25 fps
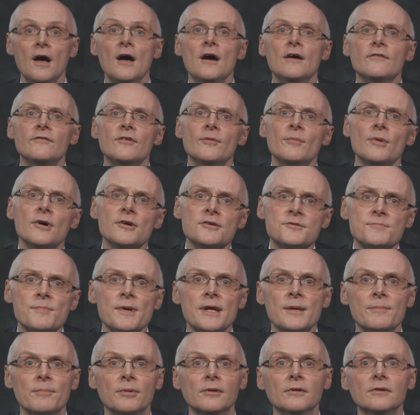For most
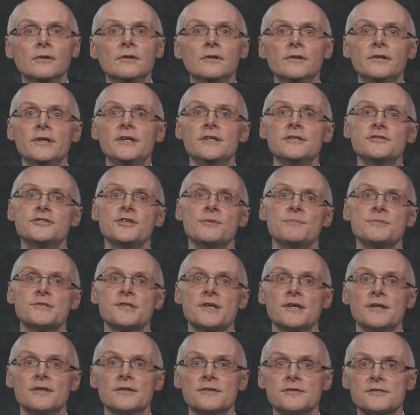people, leadership
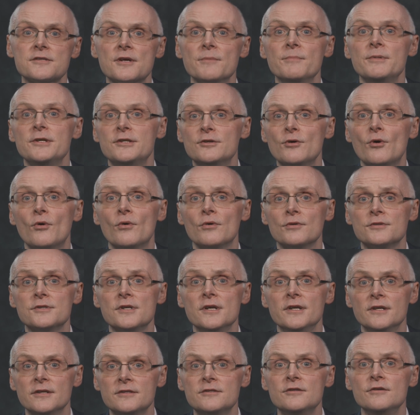skills can be taught
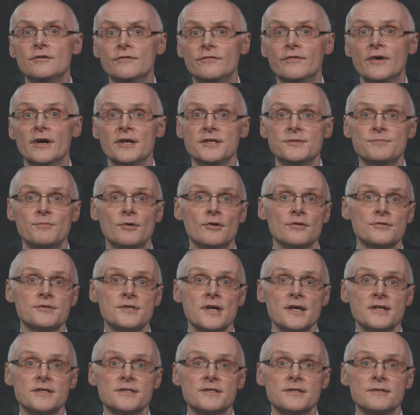in a two-phase
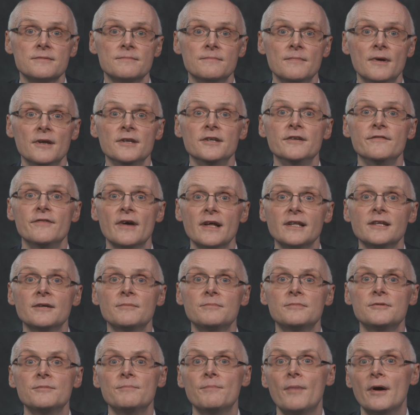process and
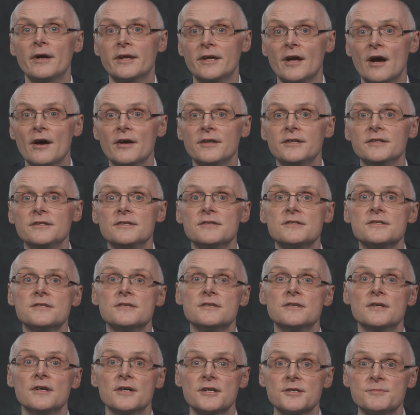developed by
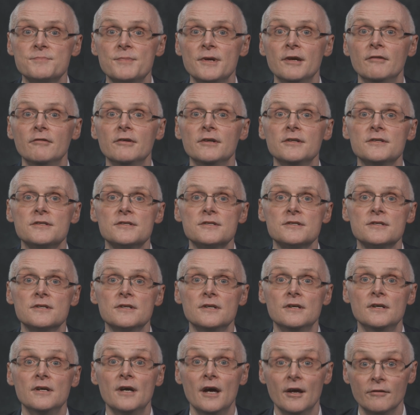guidance, experience,
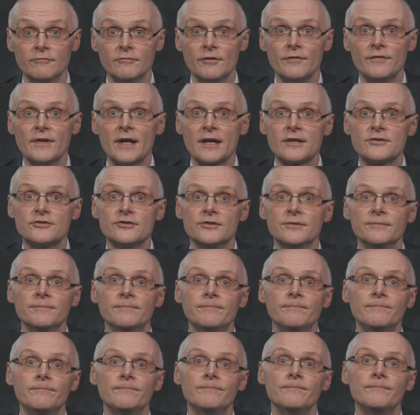and reflection.
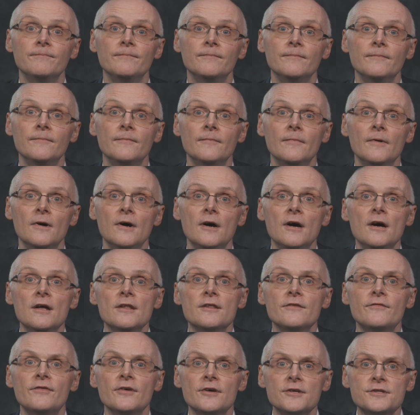
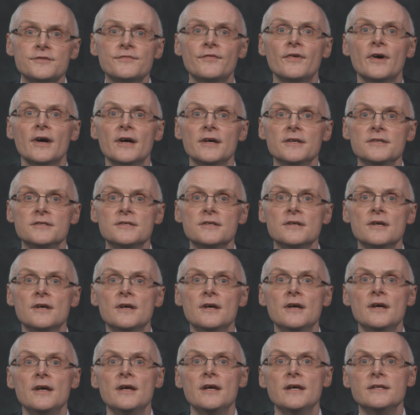The first phase
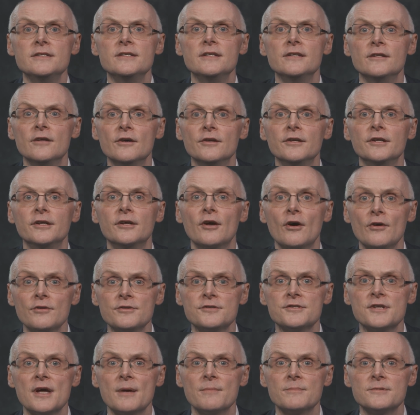is in learning
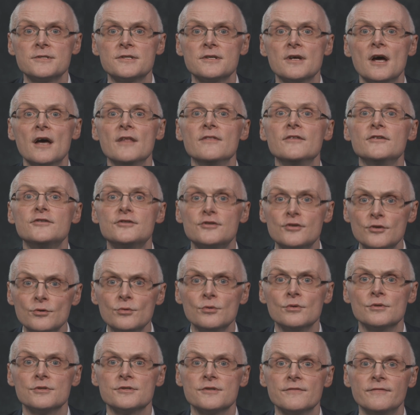concepts and the
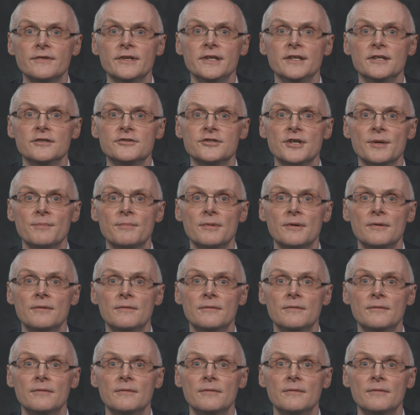tools of leadership.